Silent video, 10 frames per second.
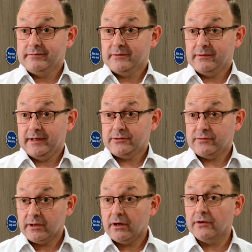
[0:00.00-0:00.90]
extra
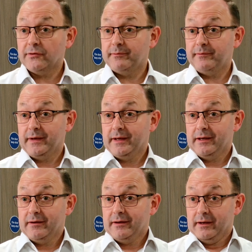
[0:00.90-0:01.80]
cost
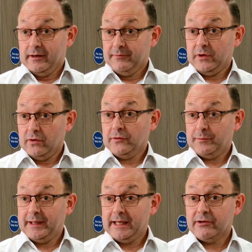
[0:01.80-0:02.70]
and caused by
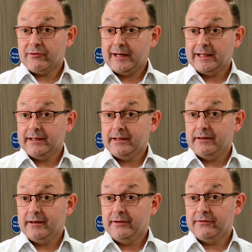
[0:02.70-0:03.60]
incorrectly
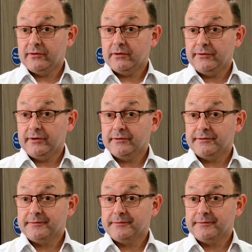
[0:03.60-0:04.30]
installed doors.